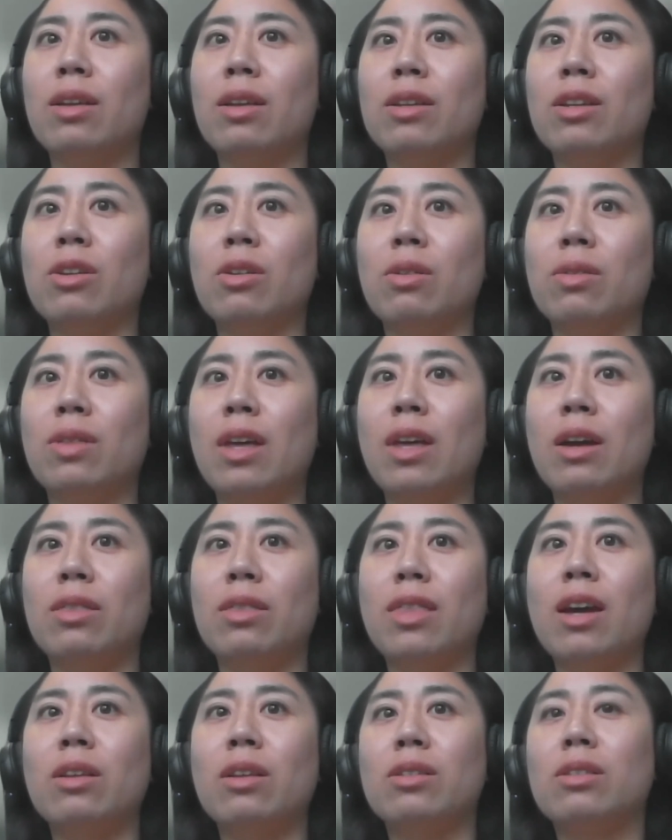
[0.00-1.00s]

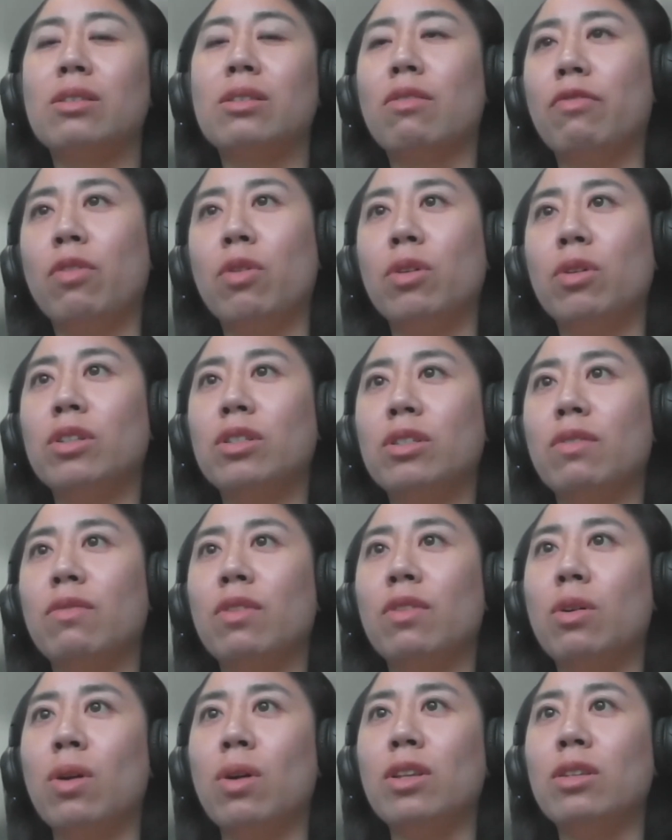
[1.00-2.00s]
that's the focus of
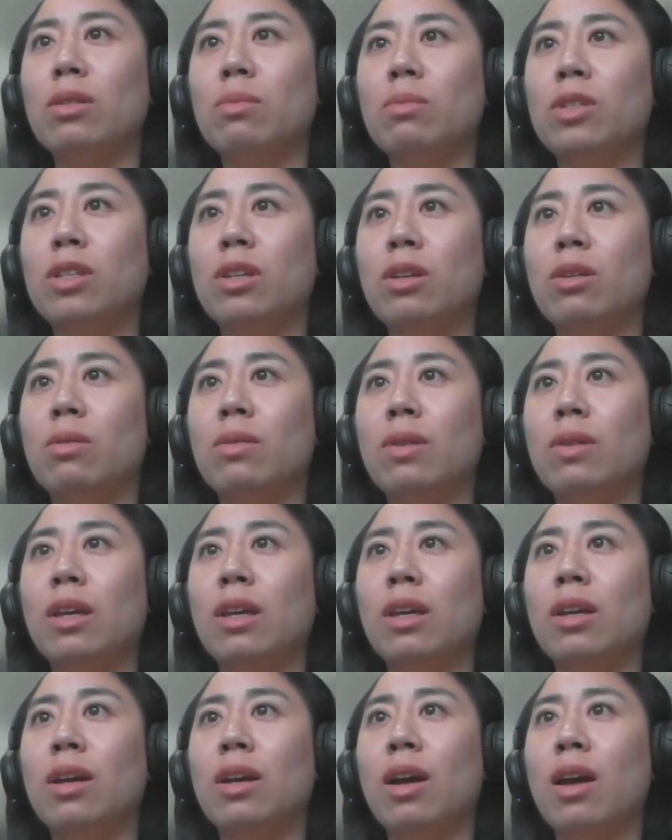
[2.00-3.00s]
the quantum
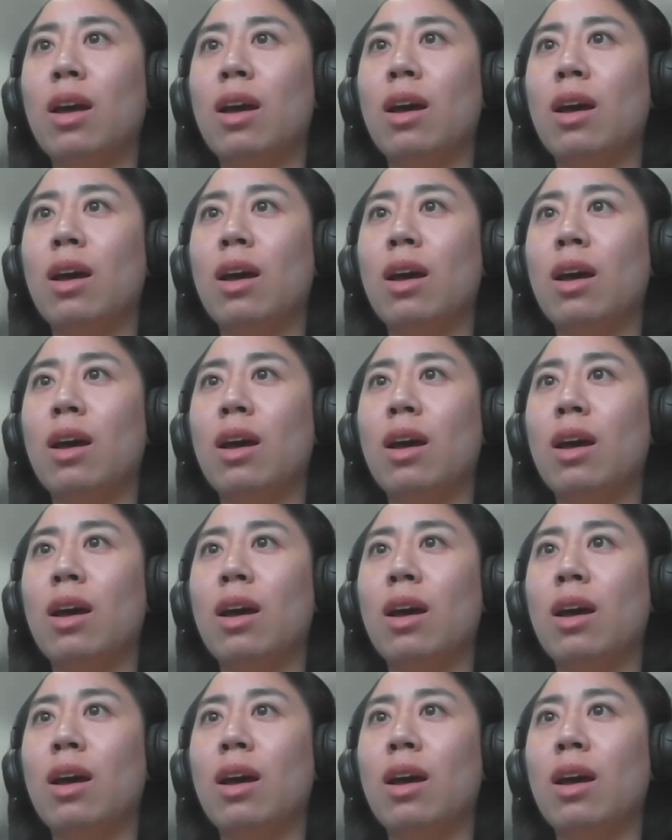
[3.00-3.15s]
COE.